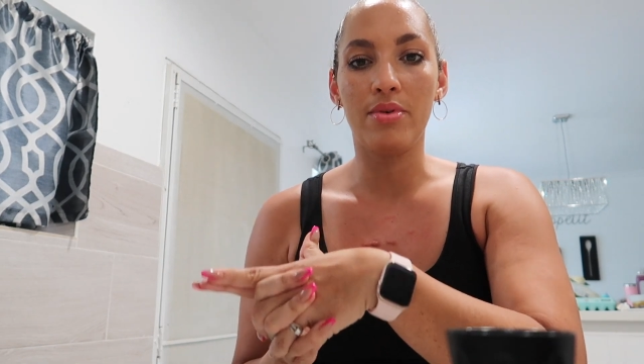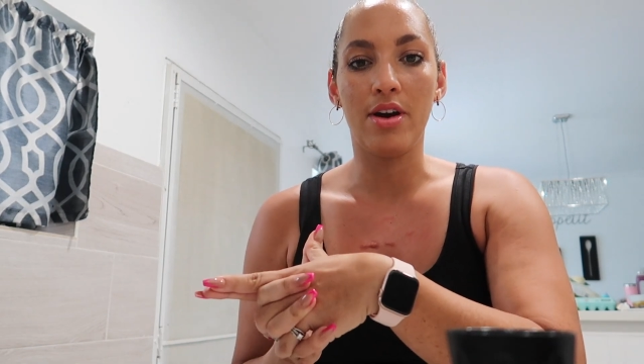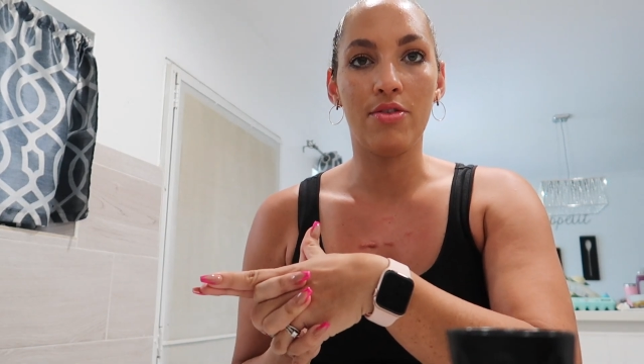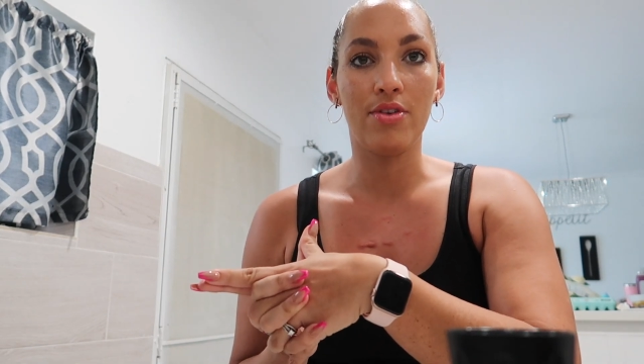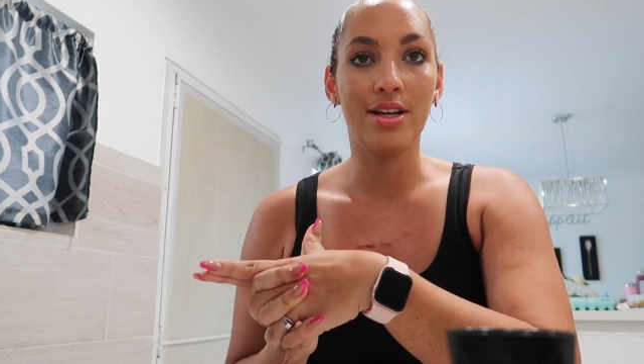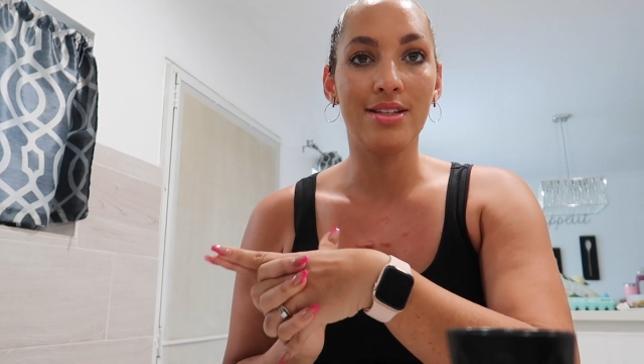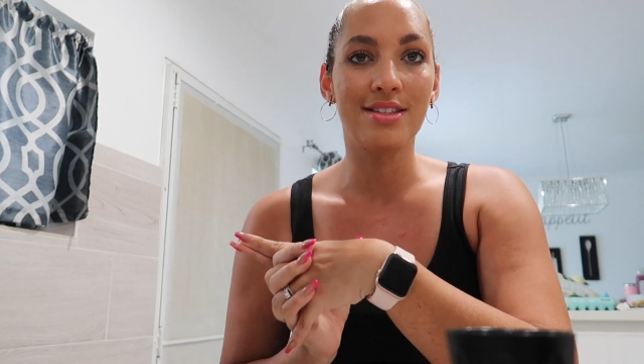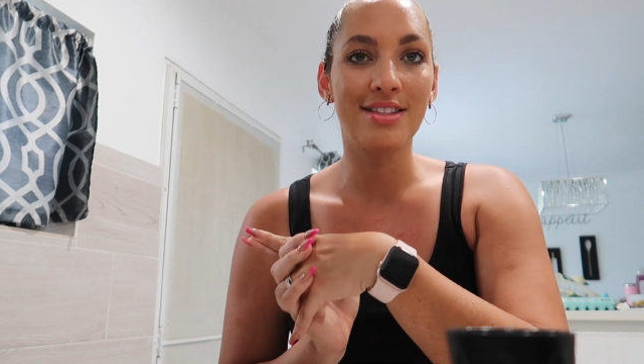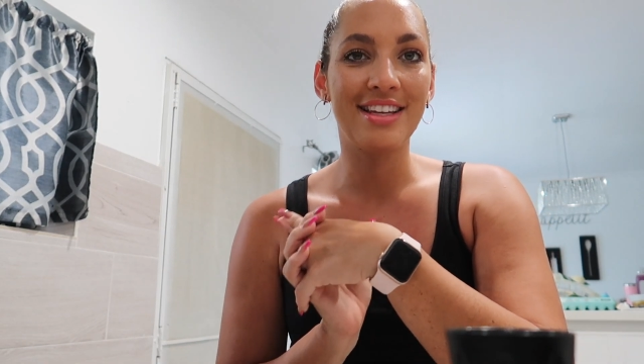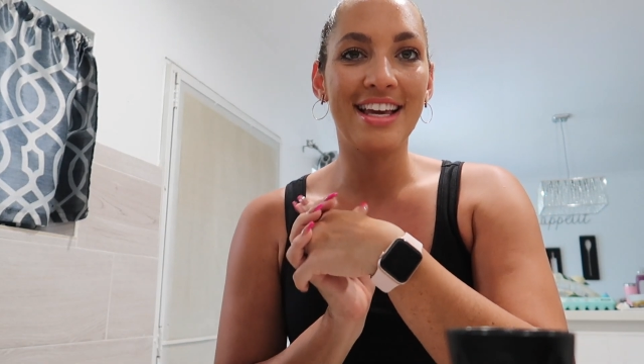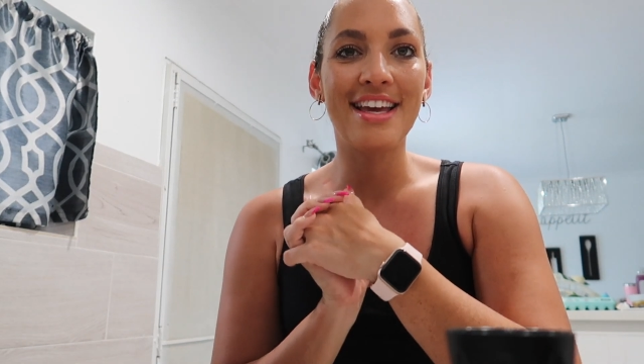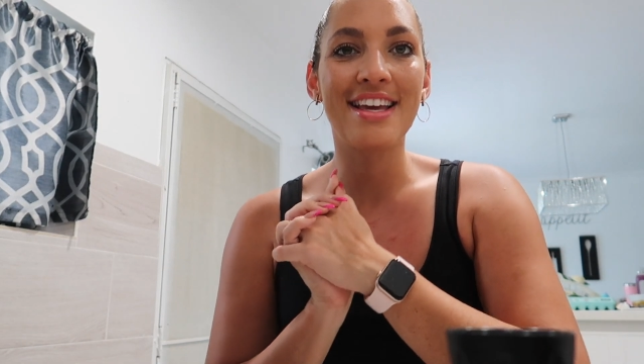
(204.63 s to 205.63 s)
brown rice
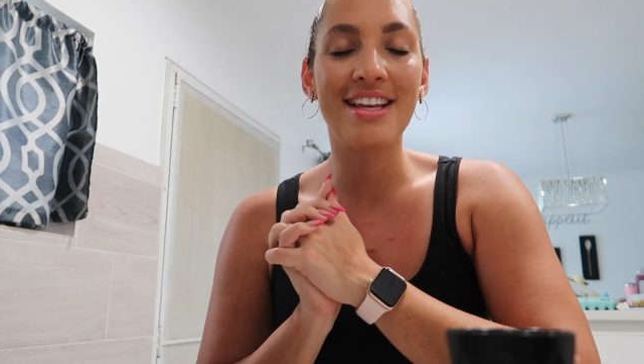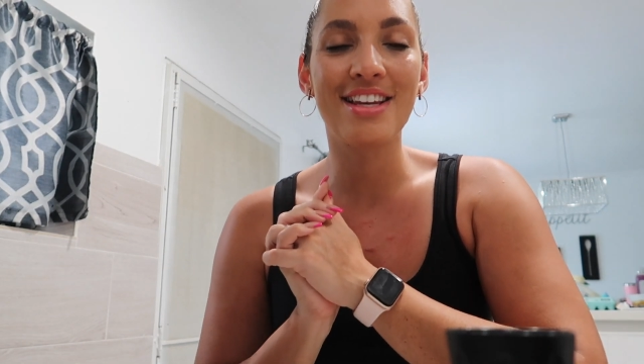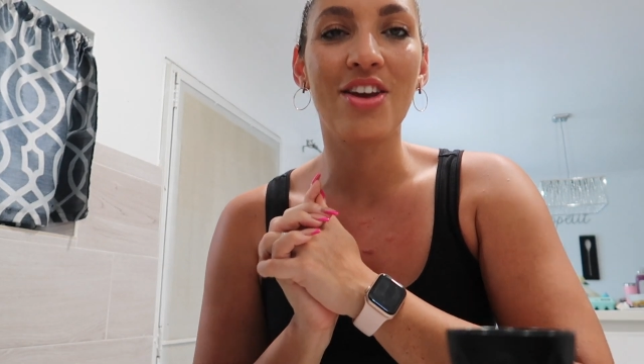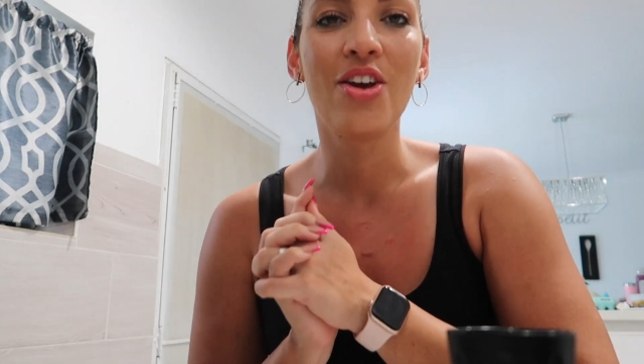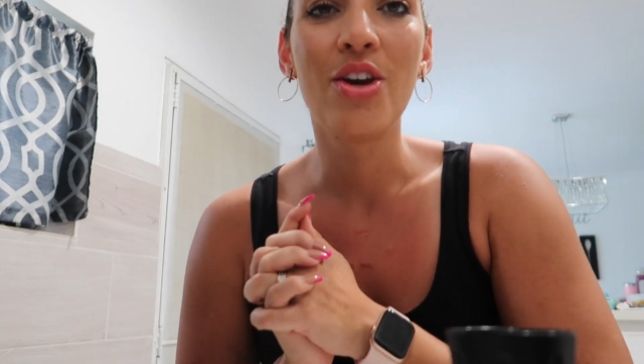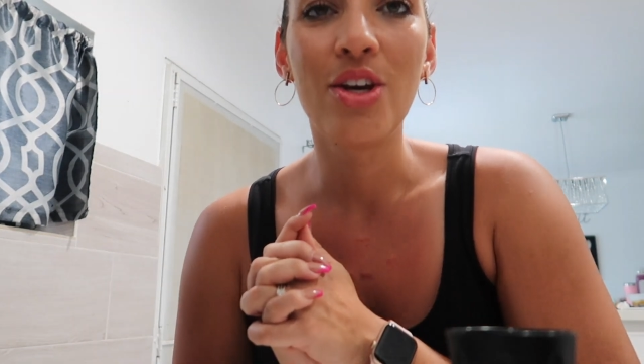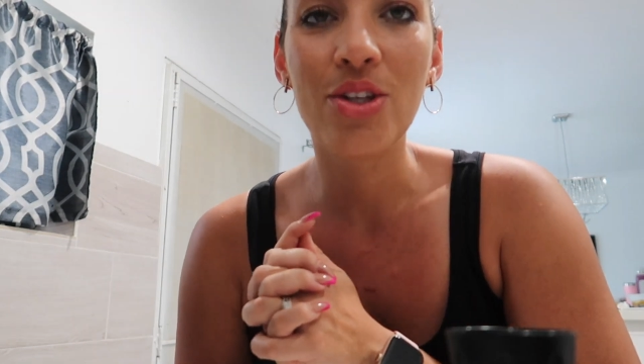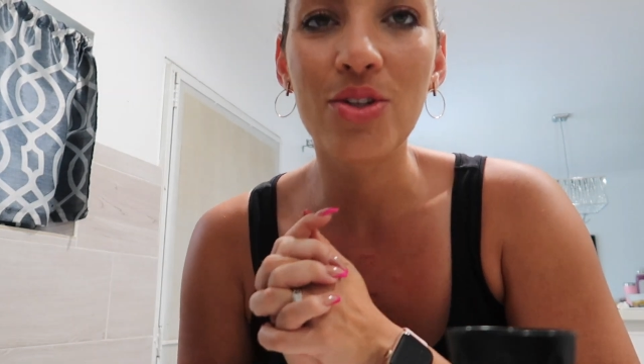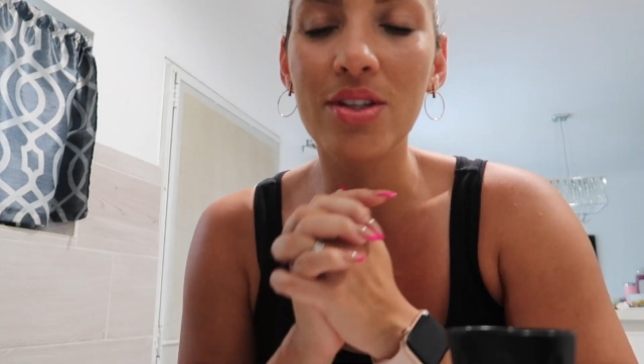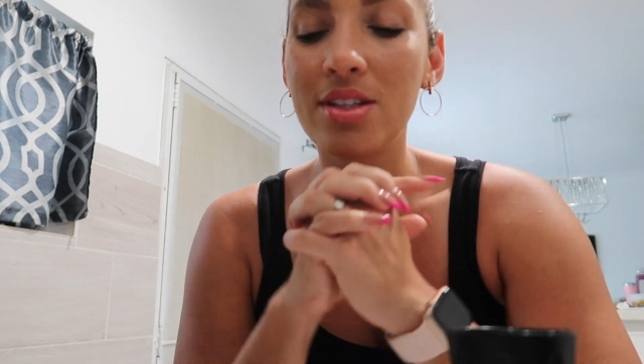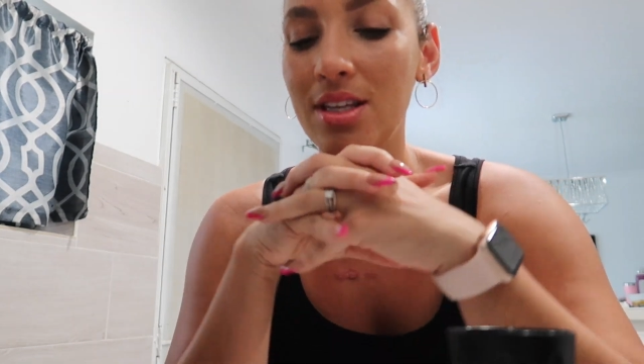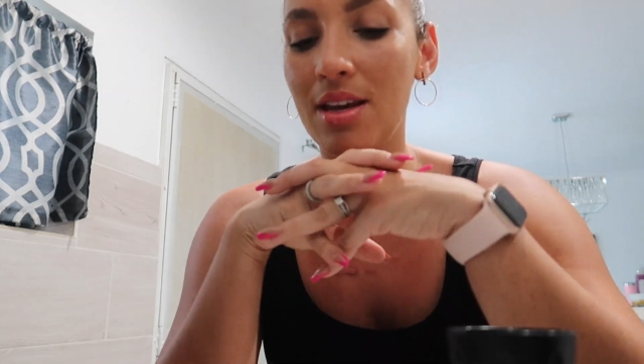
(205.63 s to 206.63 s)
and
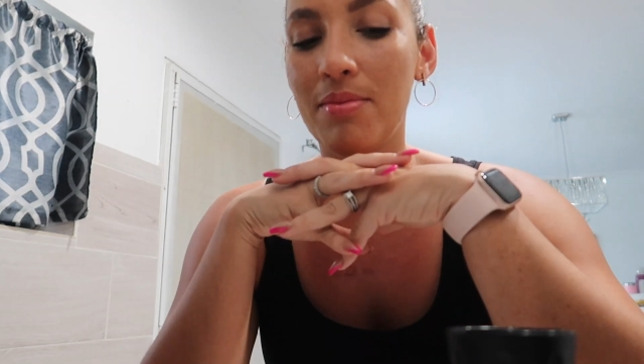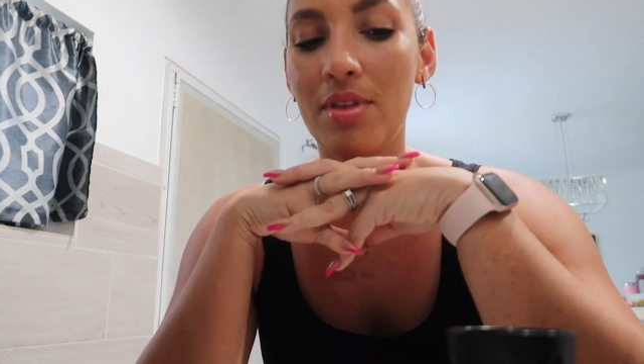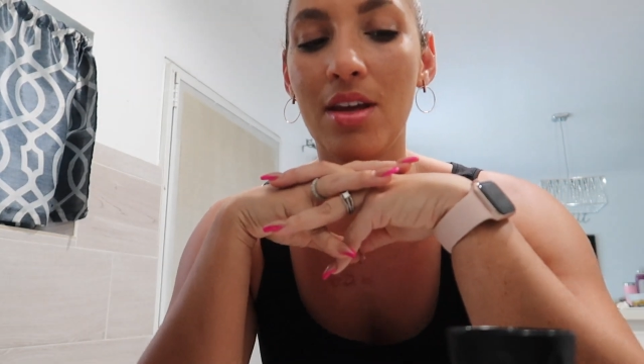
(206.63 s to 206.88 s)
do the same